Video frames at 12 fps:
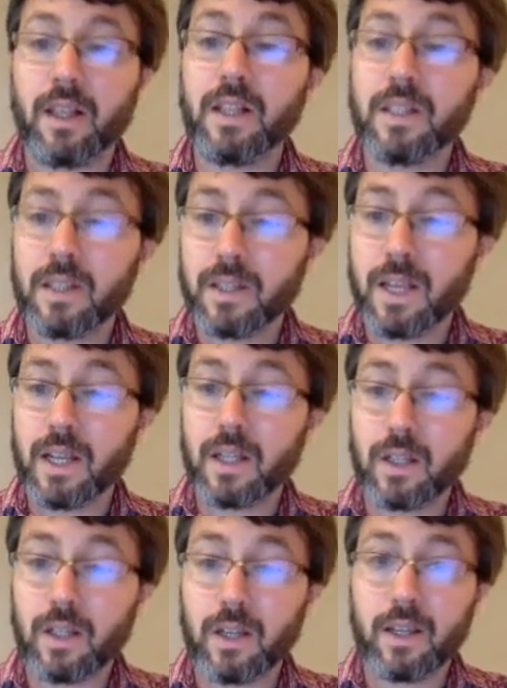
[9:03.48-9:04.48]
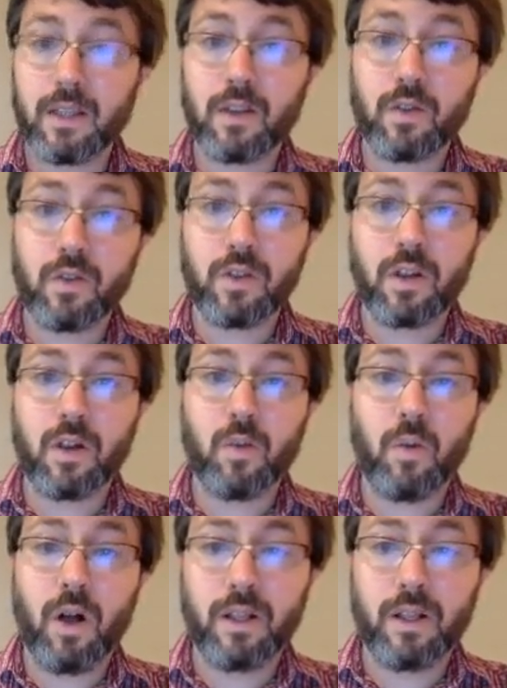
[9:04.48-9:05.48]
Let's take a look at the
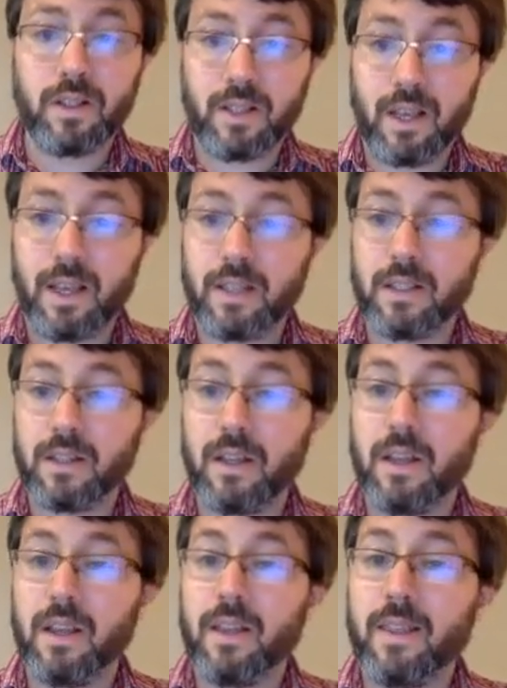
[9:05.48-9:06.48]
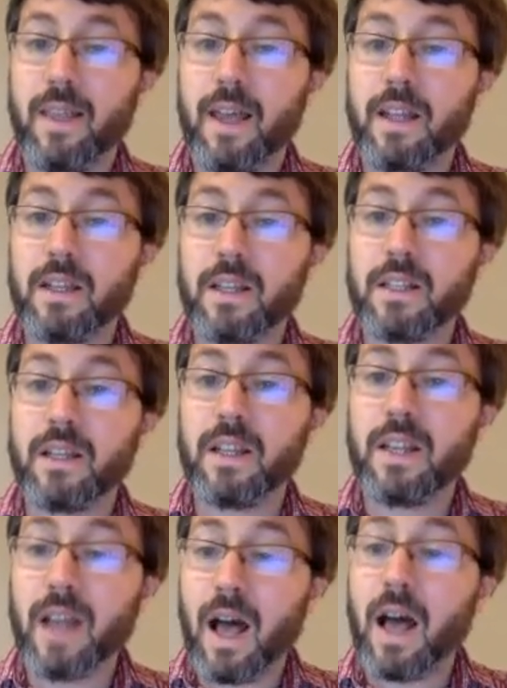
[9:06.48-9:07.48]
Kruskal-Wallis test that does a
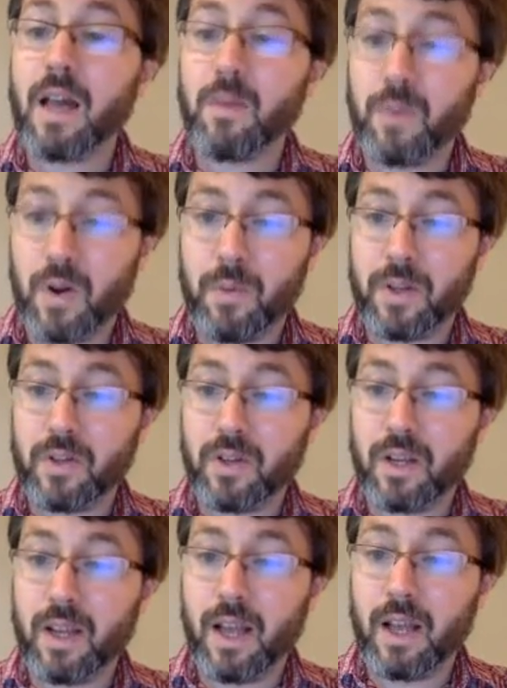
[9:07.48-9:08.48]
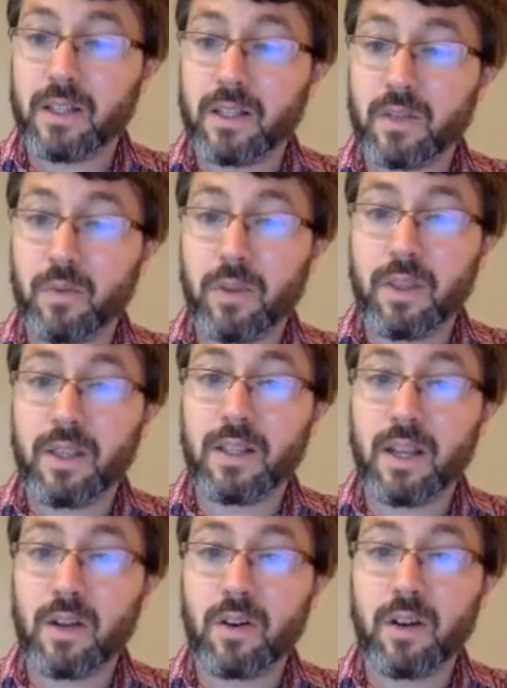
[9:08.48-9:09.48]
non-parametric analysis when these
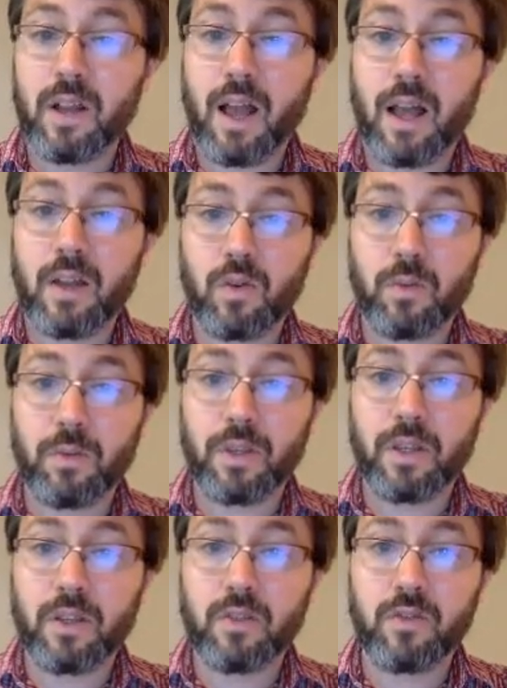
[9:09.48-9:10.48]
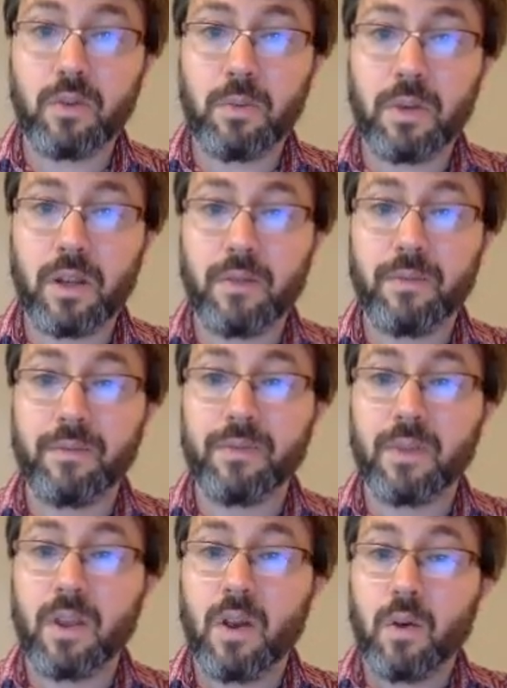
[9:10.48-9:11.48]
data are not normally distributed.
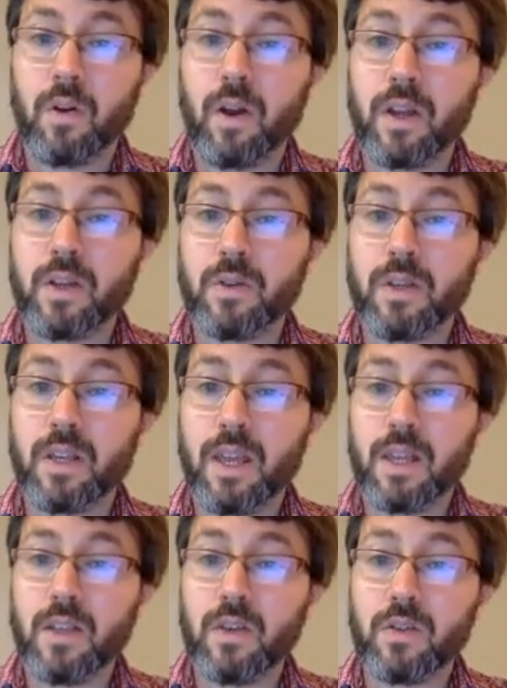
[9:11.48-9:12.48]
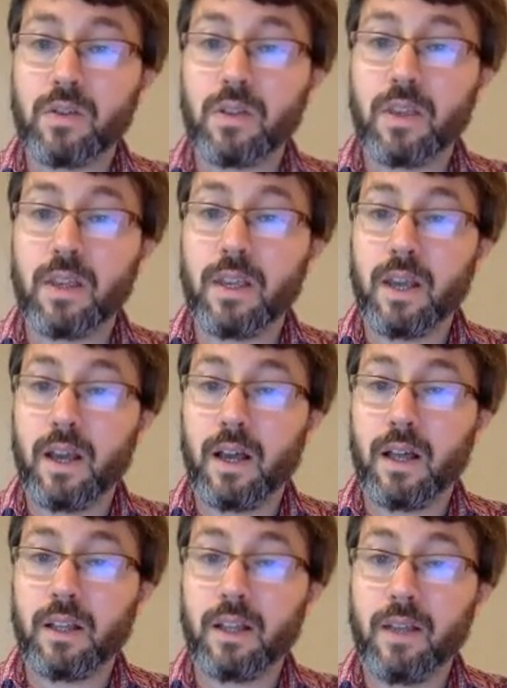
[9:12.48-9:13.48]
We're going to again use the
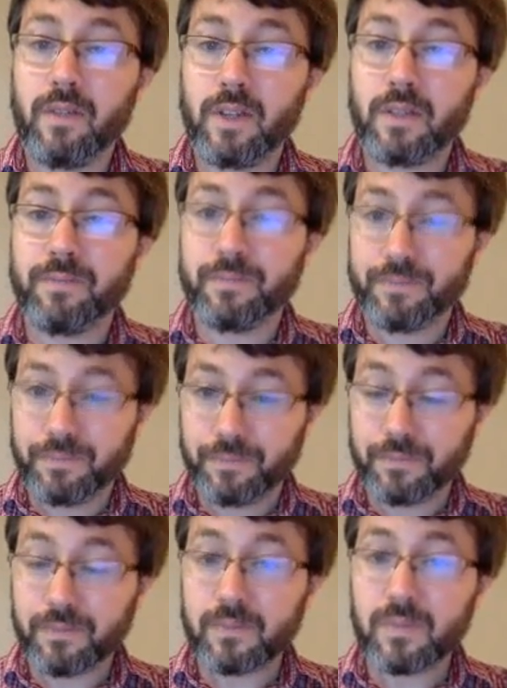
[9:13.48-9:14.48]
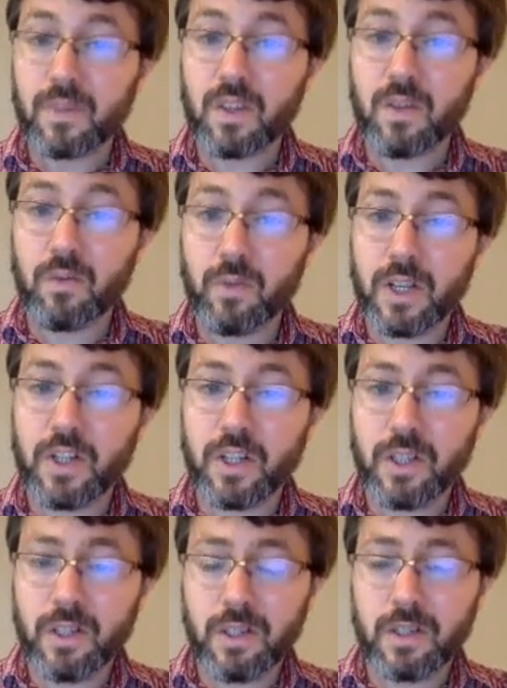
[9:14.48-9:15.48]
11
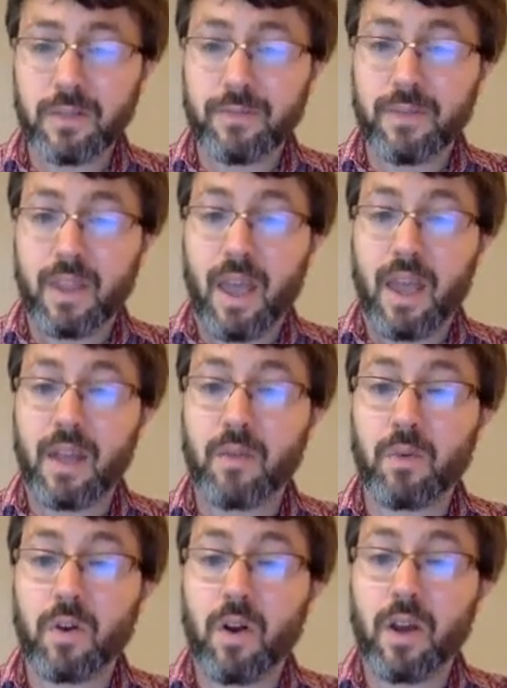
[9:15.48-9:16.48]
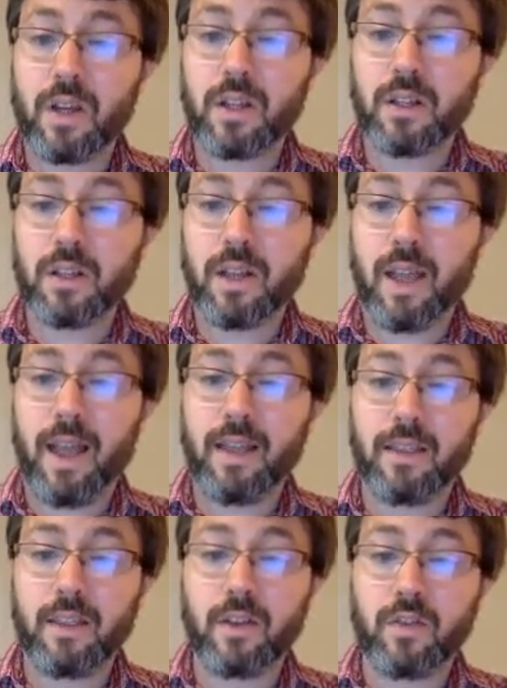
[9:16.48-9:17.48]
regions, and we're going to look
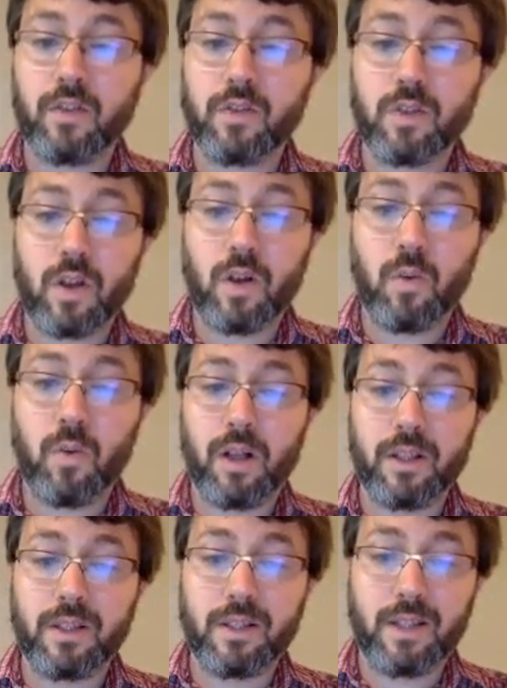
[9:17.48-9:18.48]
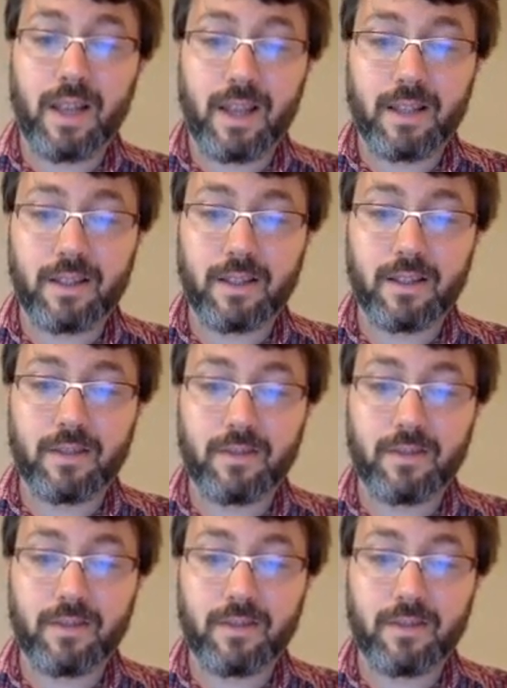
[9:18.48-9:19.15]
at the Kruskal-Wallis test.